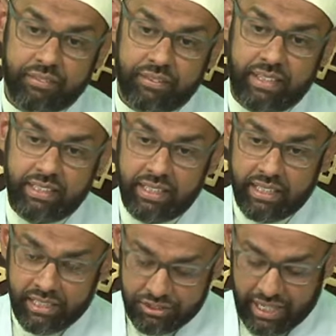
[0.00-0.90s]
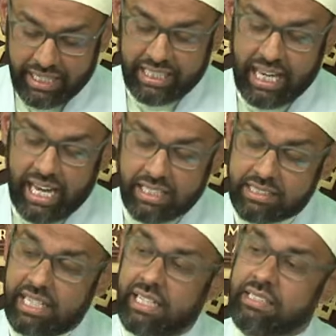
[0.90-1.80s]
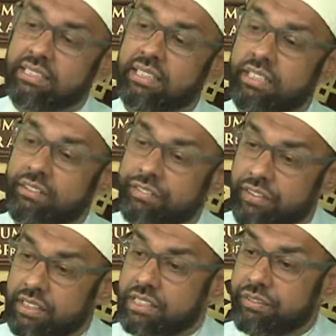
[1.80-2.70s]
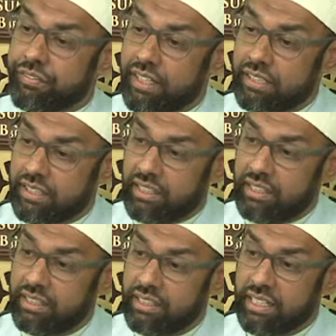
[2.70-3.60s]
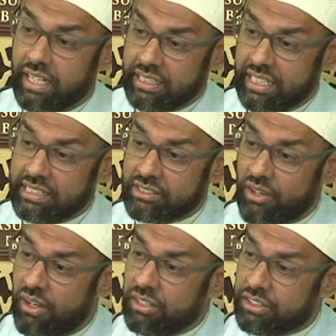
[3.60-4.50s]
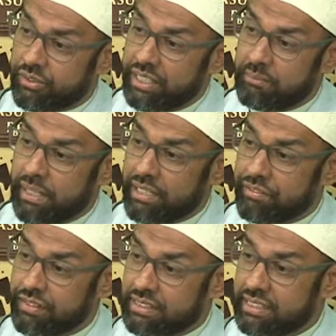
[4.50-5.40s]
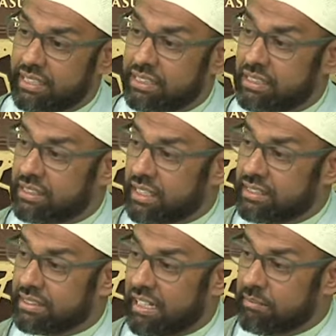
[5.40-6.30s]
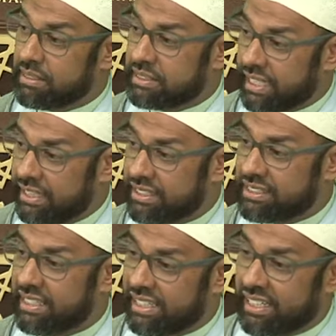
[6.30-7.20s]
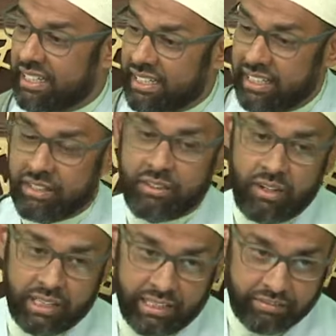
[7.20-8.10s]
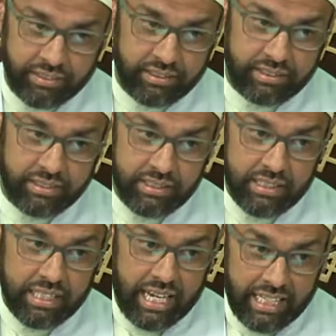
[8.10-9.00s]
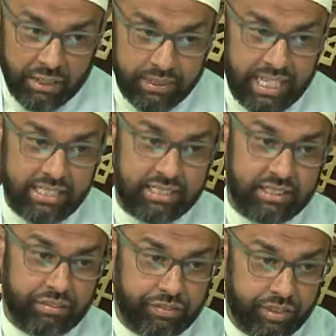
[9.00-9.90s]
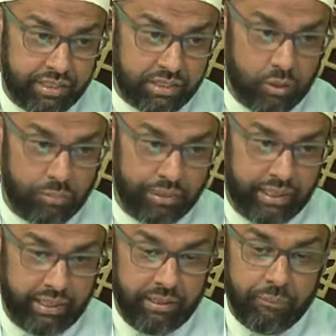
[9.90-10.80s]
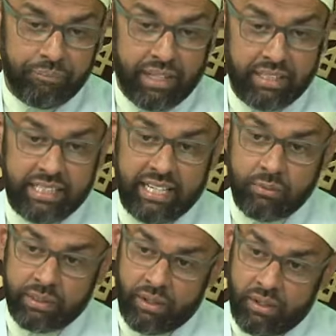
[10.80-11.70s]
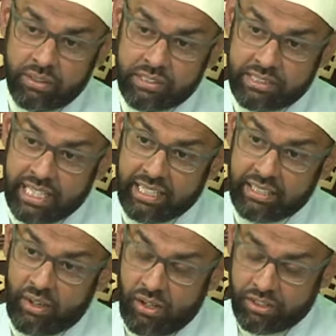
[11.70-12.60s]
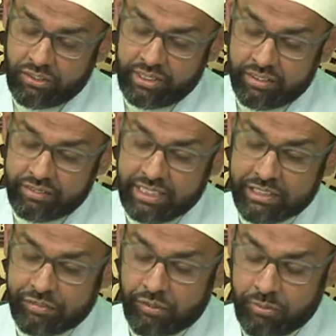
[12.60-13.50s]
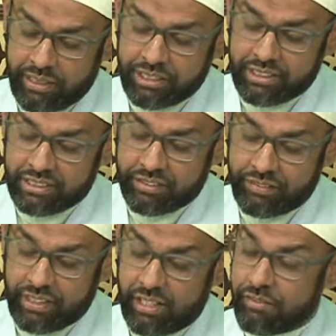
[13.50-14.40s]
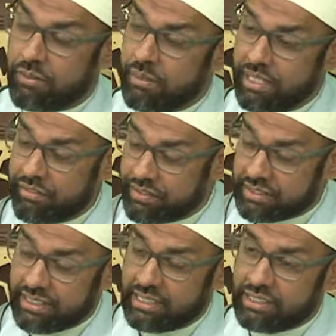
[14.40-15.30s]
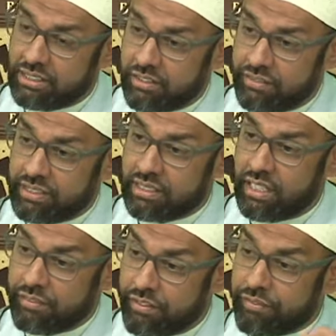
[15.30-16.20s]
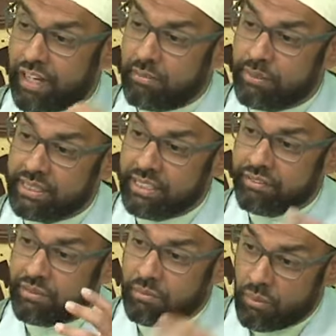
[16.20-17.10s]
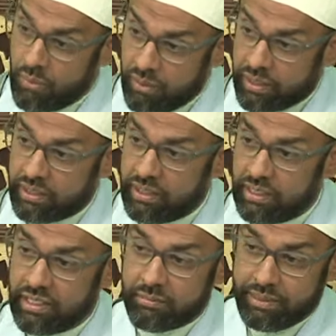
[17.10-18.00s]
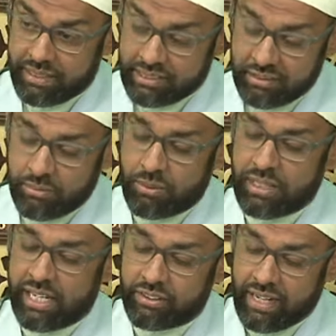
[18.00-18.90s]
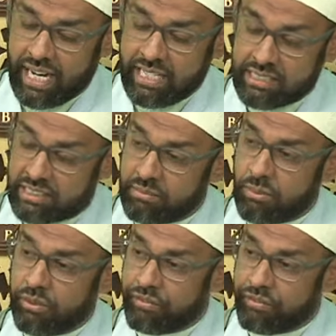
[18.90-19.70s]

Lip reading: right? So I can't enter the first fath unless all three manifestations are simultaneously clicking on all levels, and I will enter the first opening. And then when all three of these formations of love or manifestations of this love are vibrant even more, because the more I rise, the more